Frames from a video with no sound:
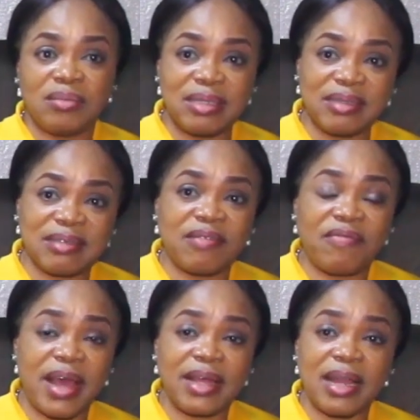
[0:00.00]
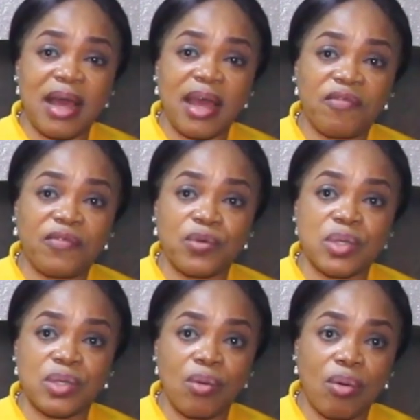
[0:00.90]
intensifying our
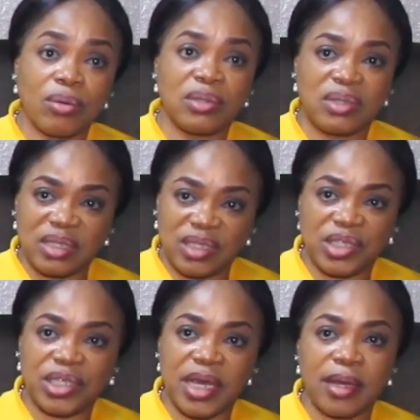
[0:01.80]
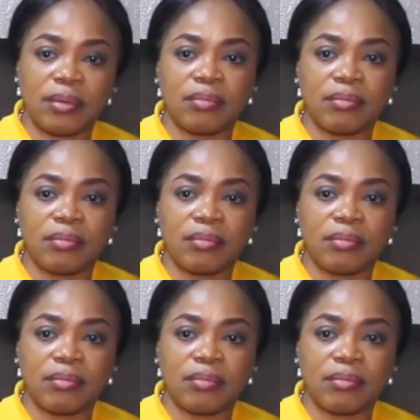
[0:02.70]
efforts on this year.